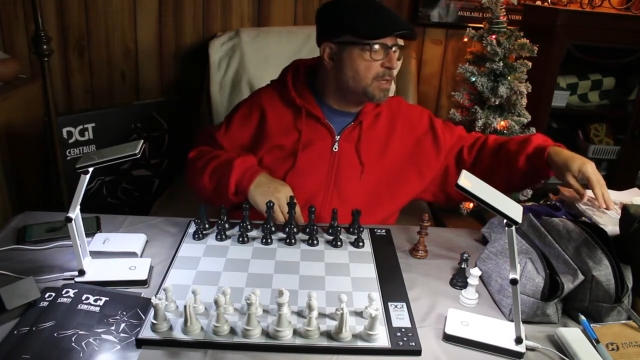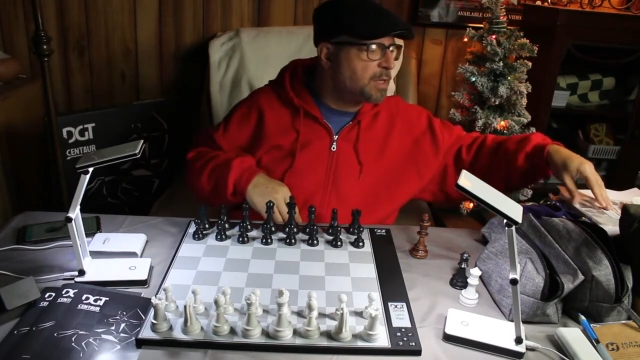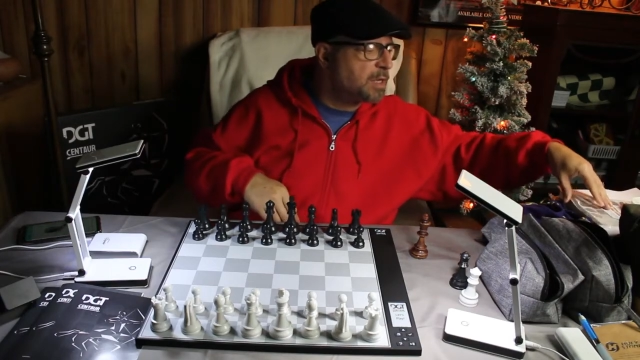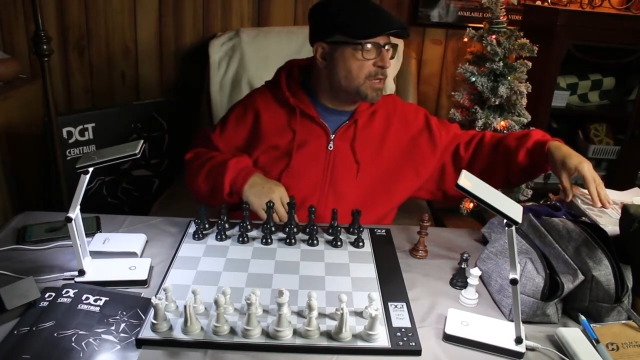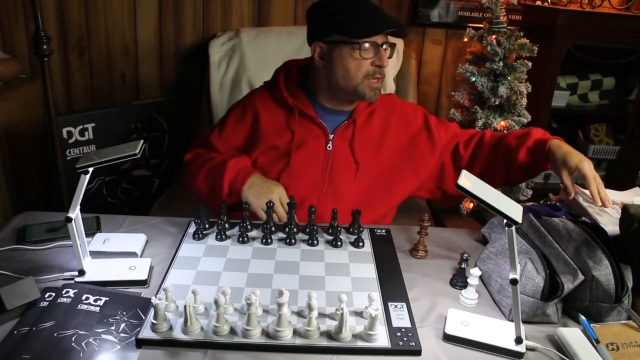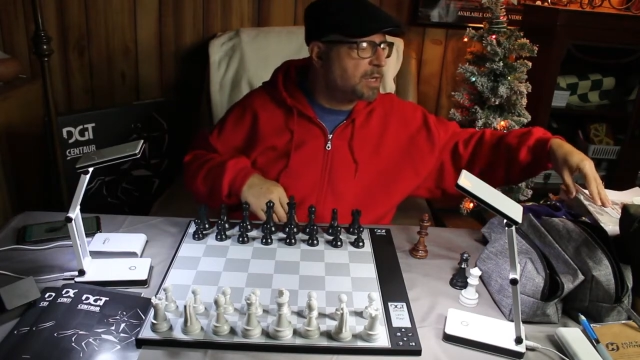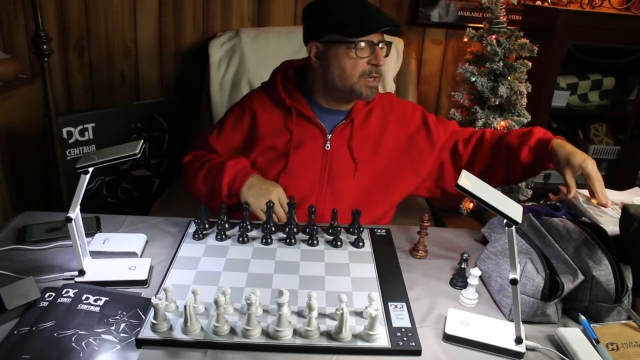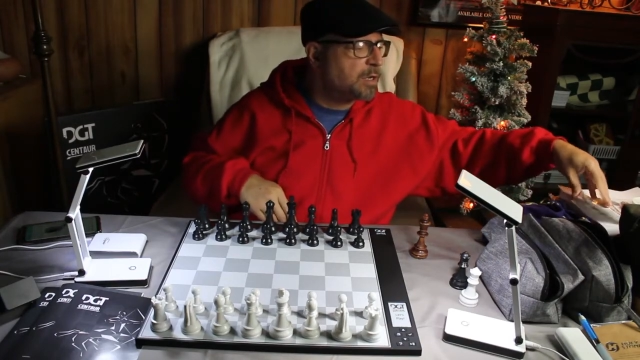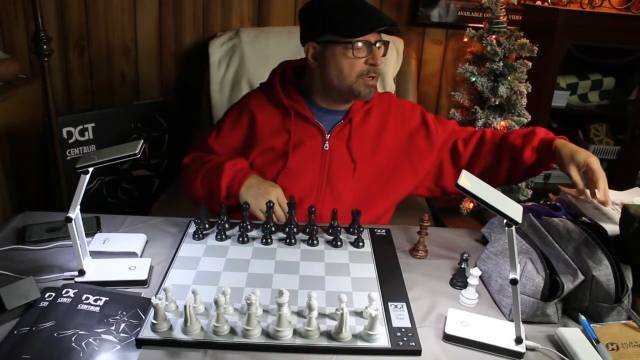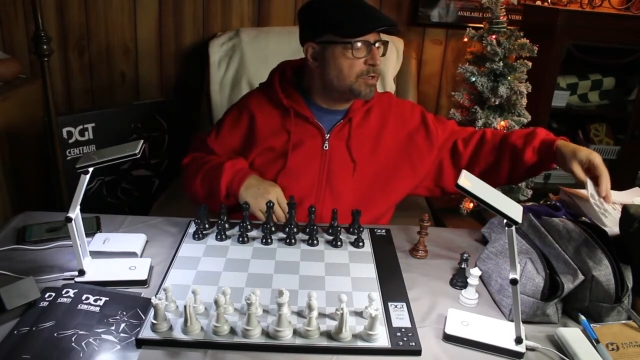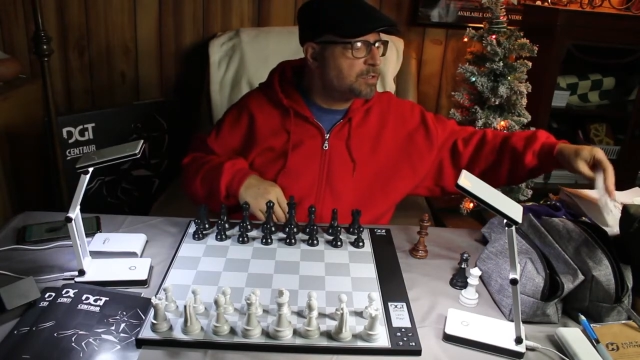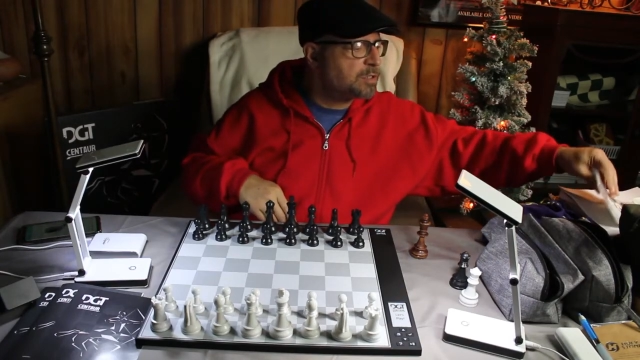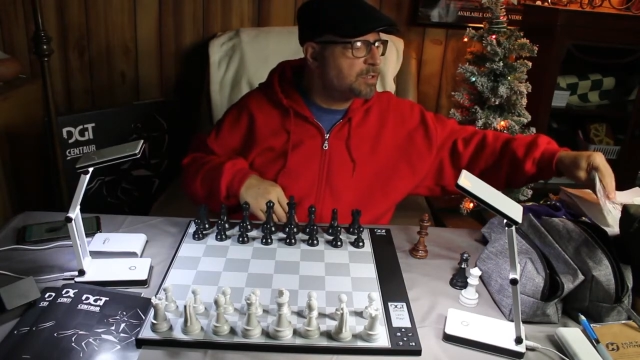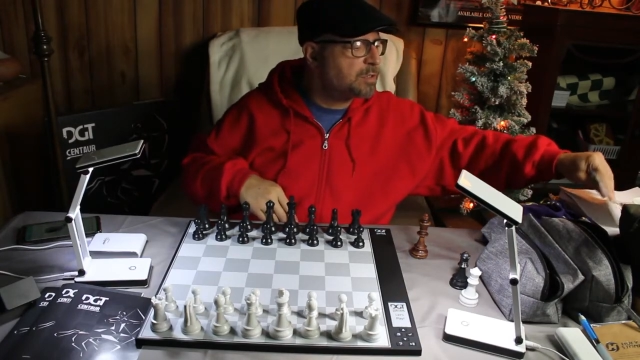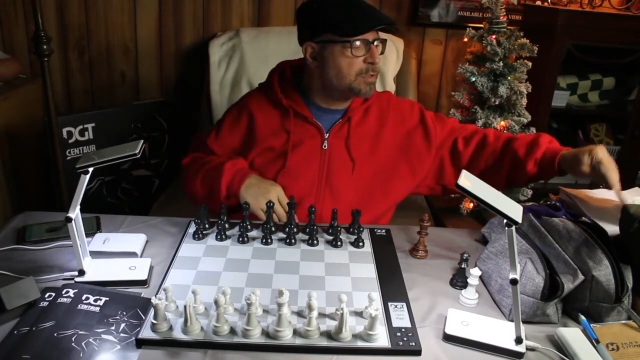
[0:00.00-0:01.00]
Uh,
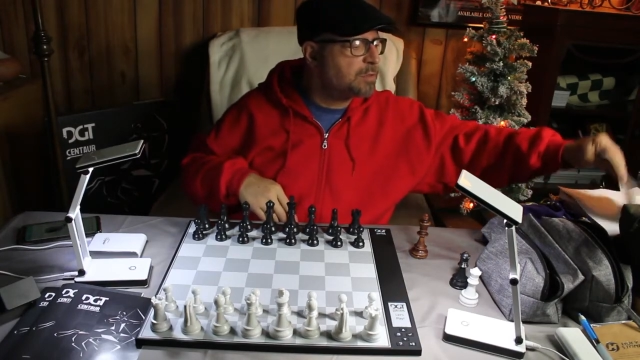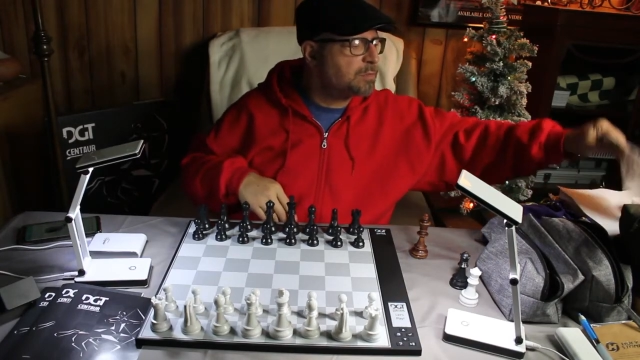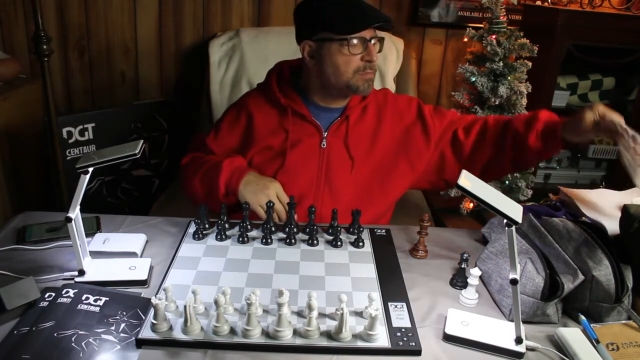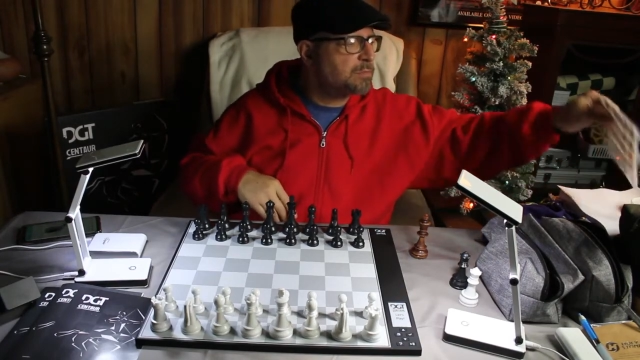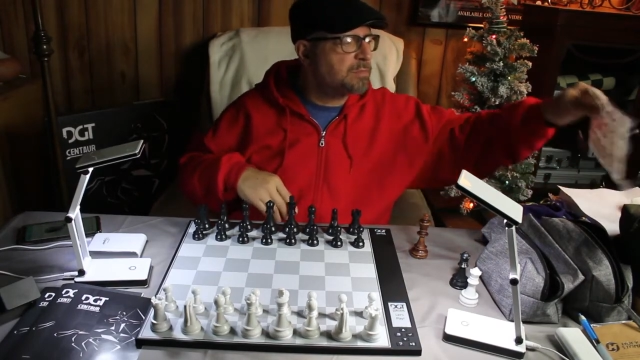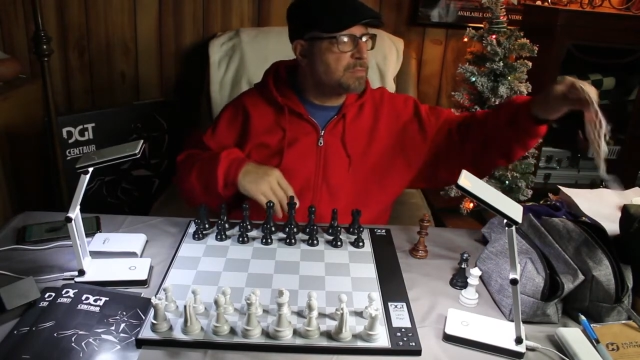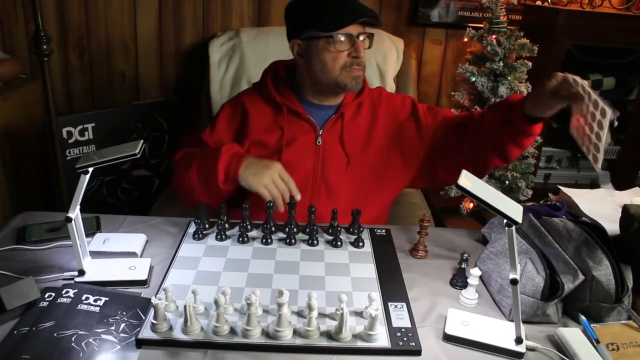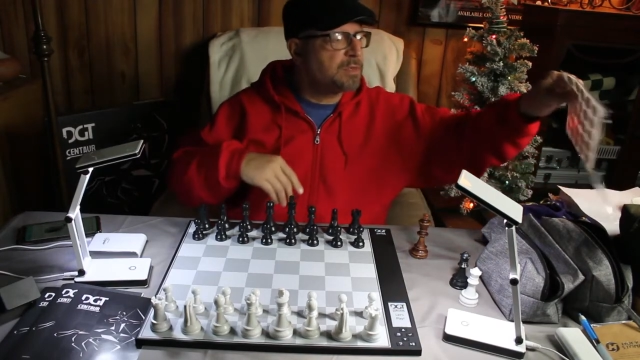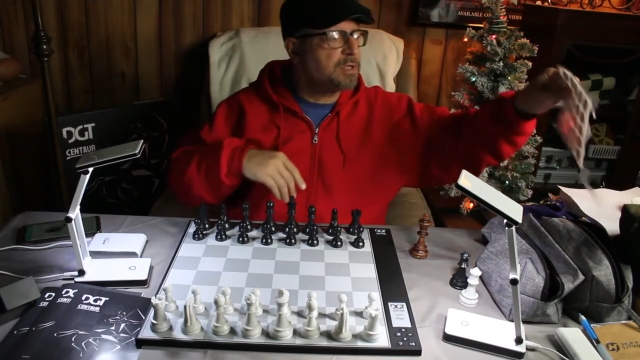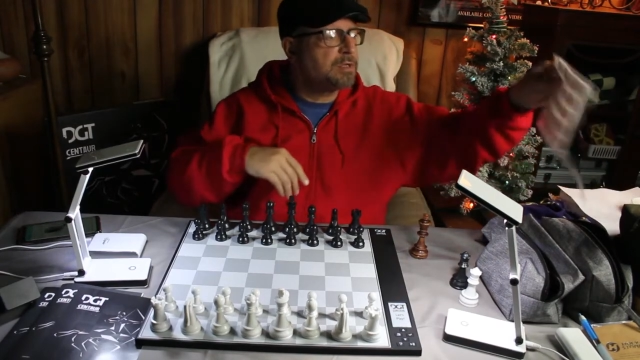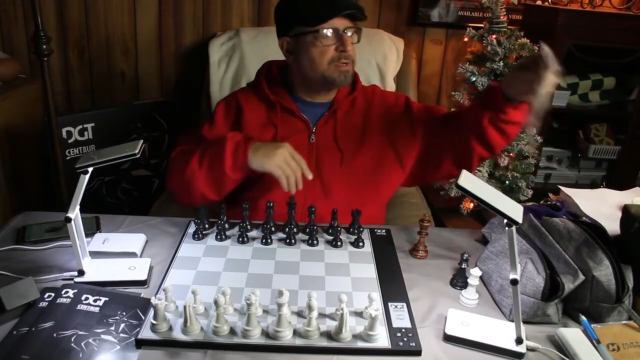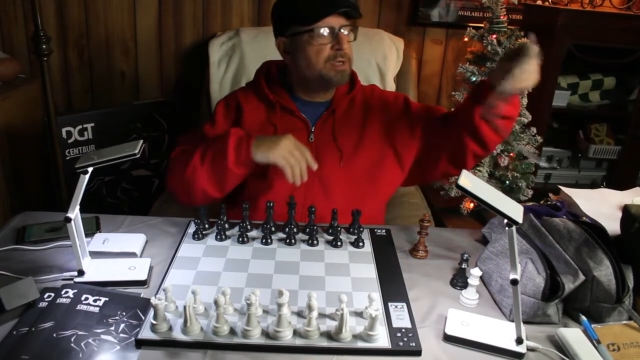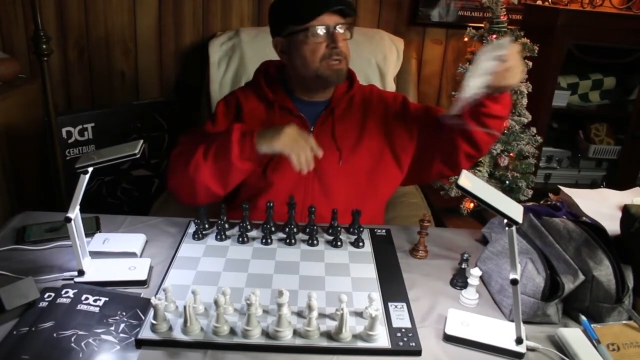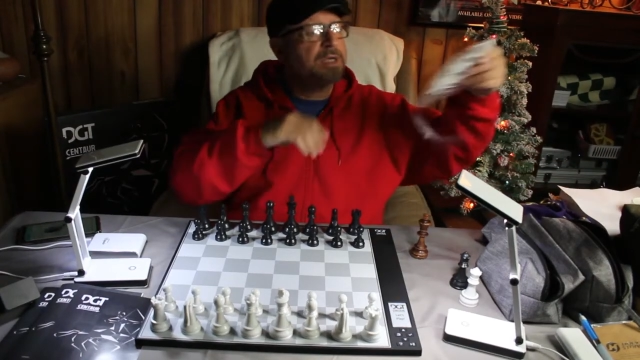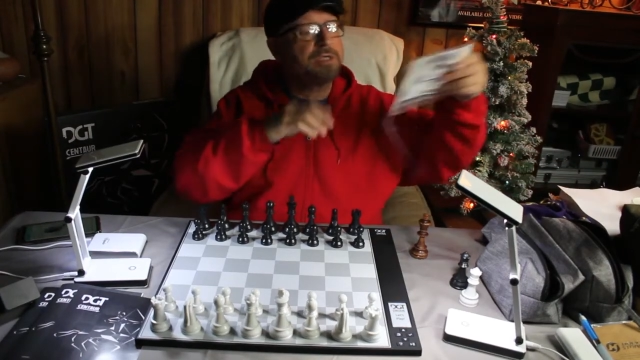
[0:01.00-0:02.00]
also, another
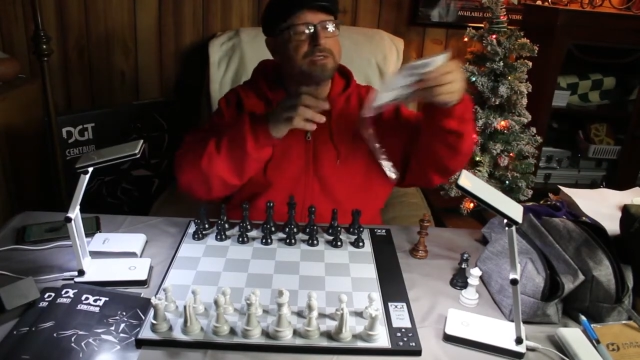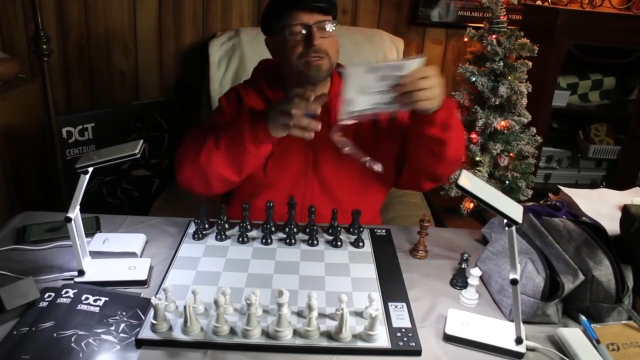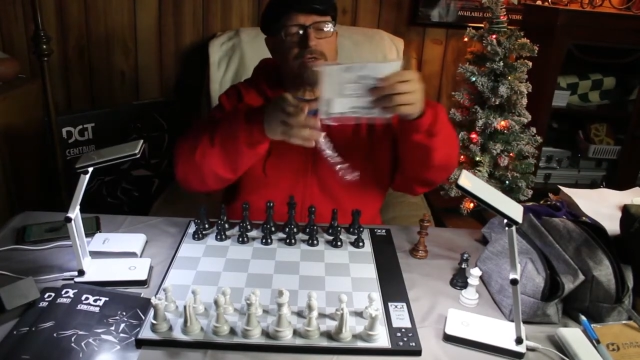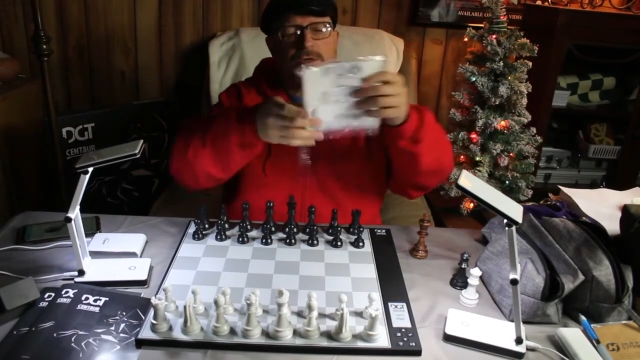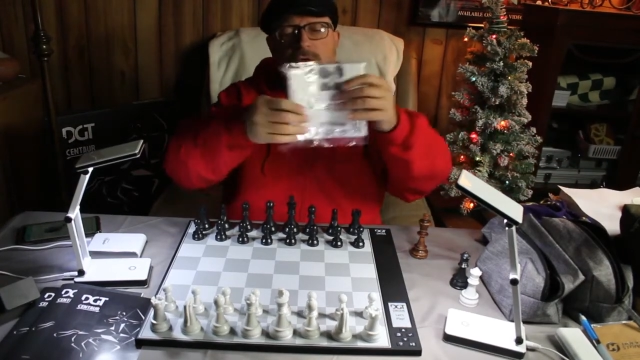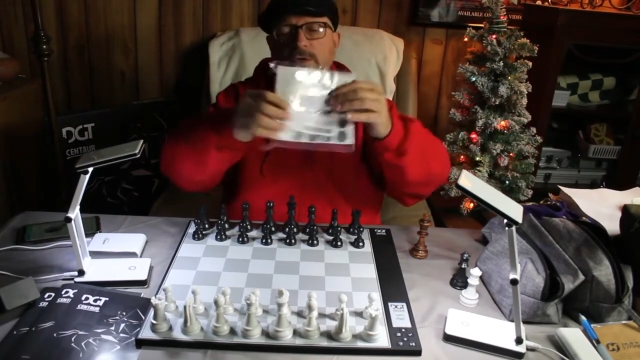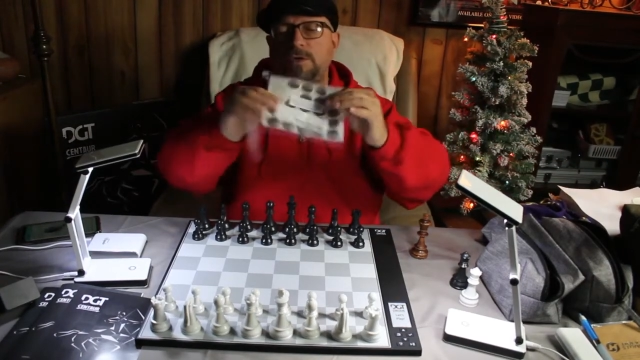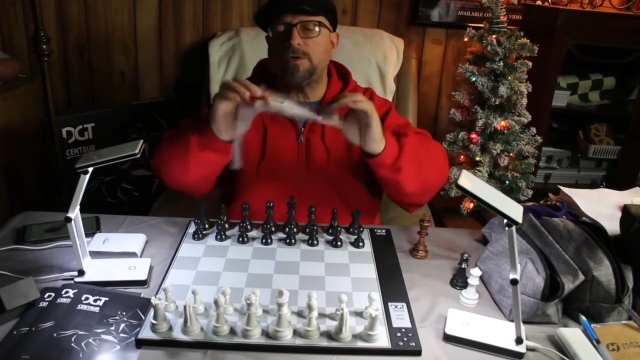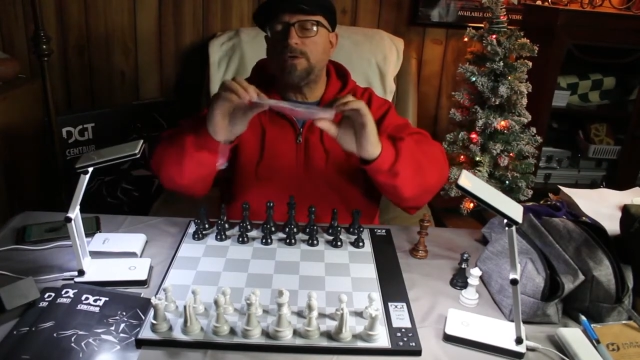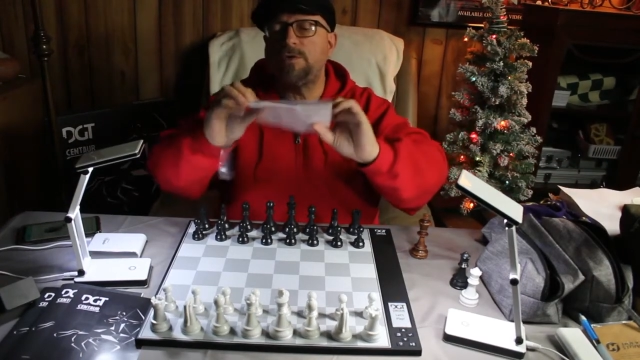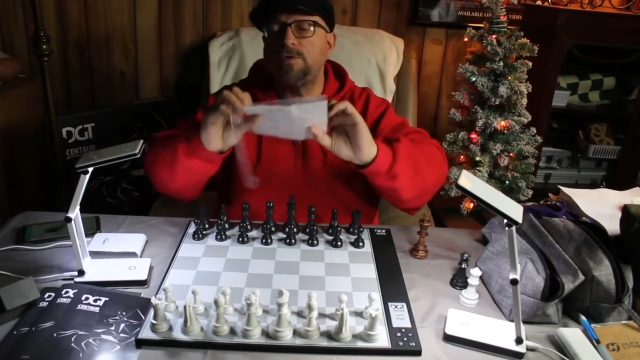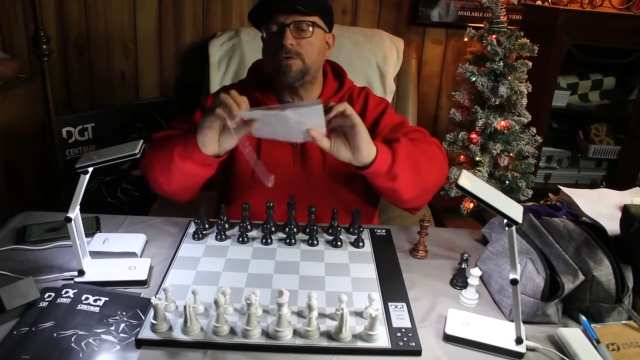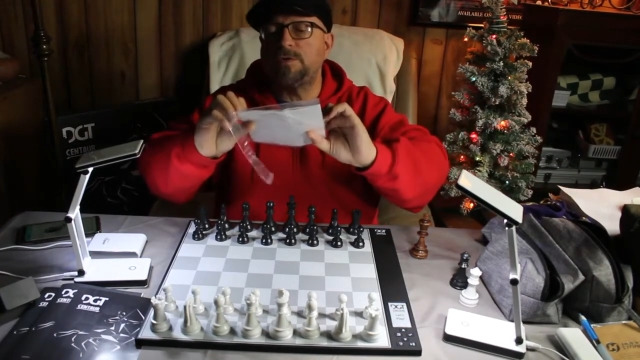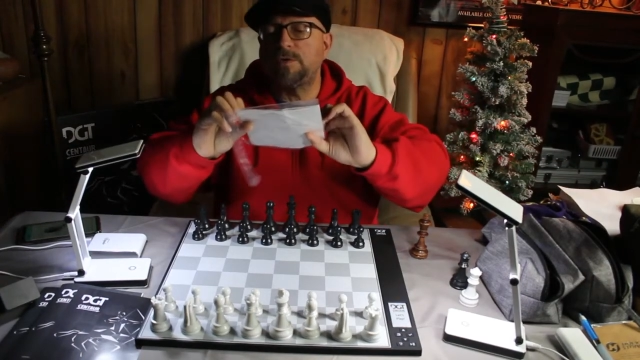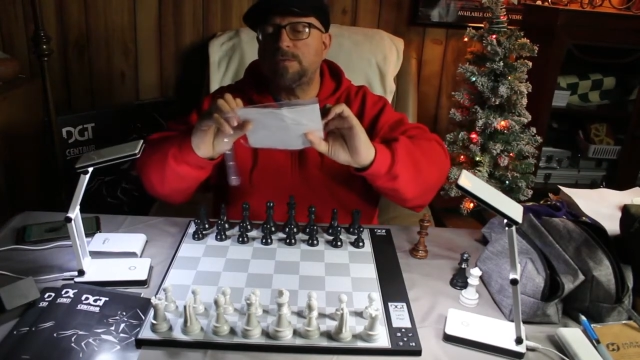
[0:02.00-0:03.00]
kind of sticker you could
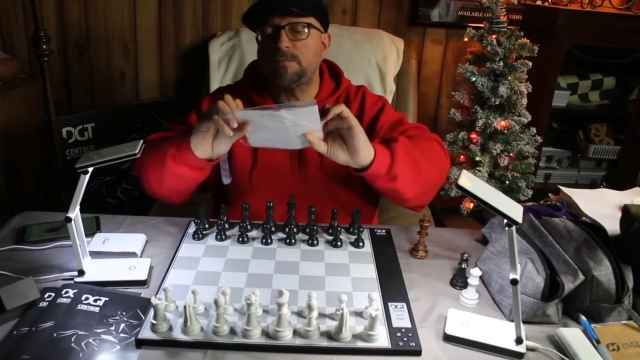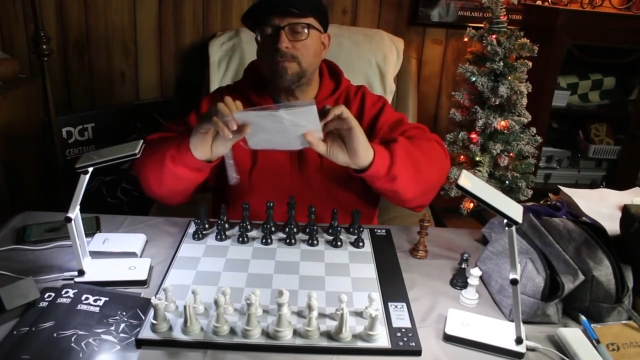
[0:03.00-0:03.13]
use.